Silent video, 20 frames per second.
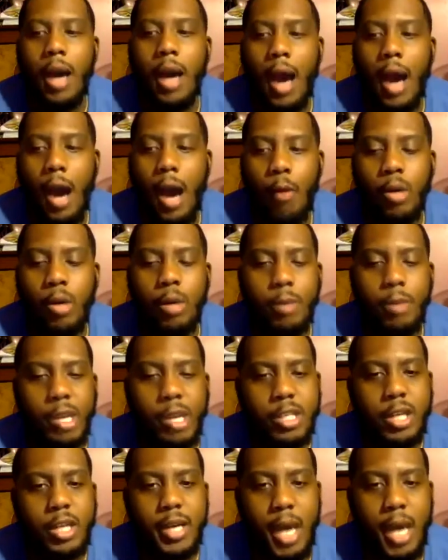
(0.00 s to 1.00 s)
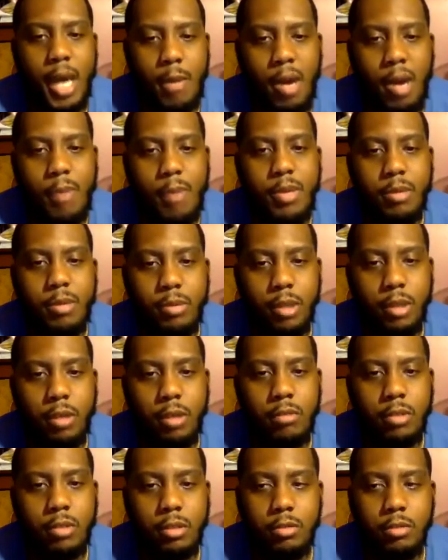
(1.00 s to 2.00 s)
I want to make sure I got my people
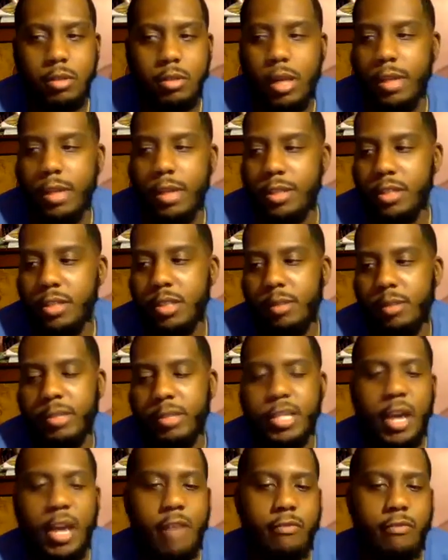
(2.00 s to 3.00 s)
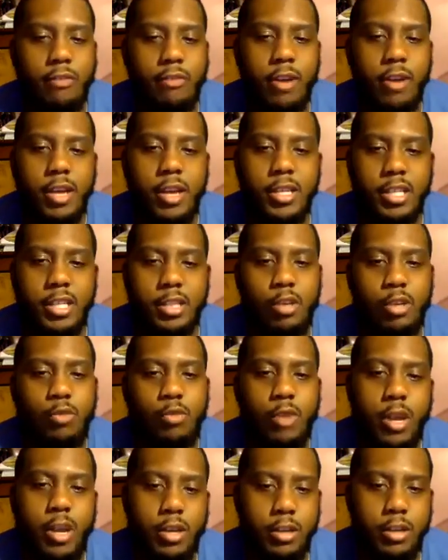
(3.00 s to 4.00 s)
on. So like she talking about she got friends as
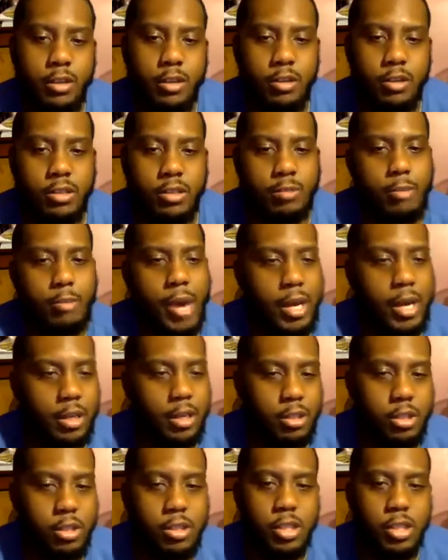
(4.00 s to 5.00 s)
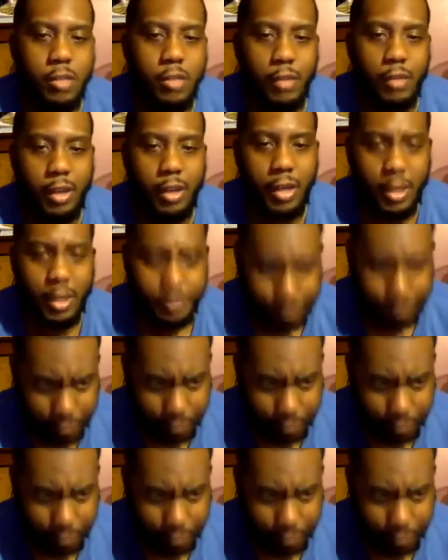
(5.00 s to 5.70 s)
directors, managers, stuff like that.